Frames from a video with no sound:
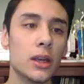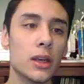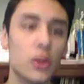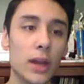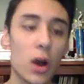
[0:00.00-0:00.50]

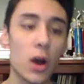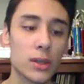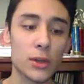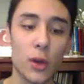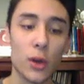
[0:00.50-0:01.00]
You can
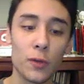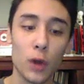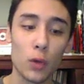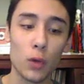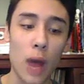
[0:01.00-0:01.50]
also go
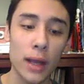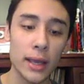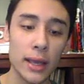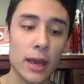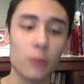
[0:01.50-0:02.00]
for a
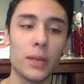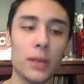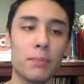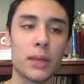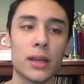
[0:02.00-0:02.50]
Rocky
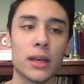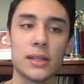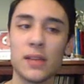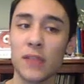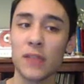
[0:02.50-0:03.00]
Helmet
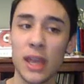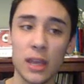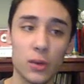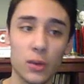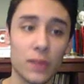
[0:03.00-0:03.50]
because if they
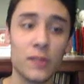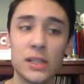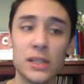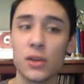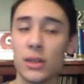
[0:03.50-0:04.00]
hit you with a
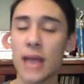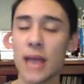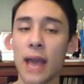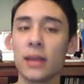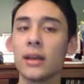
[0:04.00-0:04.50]
physical
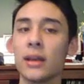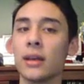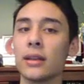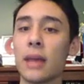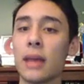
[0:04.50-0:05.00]
attack,
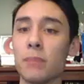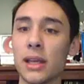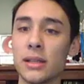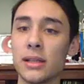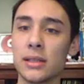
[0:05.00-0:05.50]
that
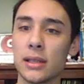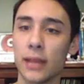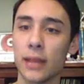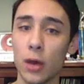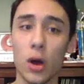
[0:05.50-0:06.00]
means
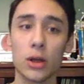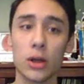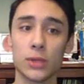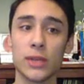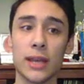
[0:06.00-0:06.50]
they'll
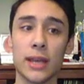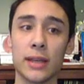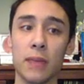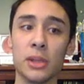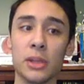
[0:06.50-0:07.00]
also take
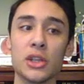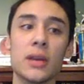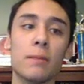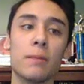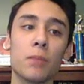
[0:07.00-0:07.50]
damage.
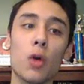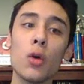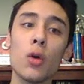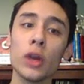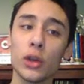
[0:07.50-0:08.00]

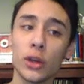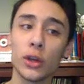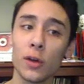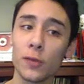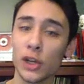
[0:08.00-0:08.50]
Or you could
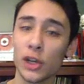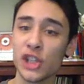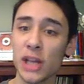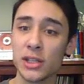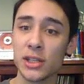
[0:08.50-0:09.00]
go for a
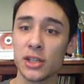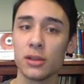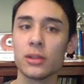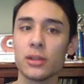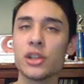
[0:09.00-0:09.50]
Shed
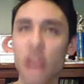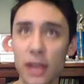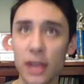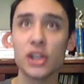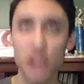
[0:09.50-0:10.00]

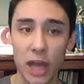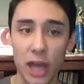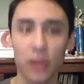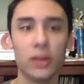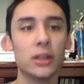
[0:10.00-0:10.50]
Shell.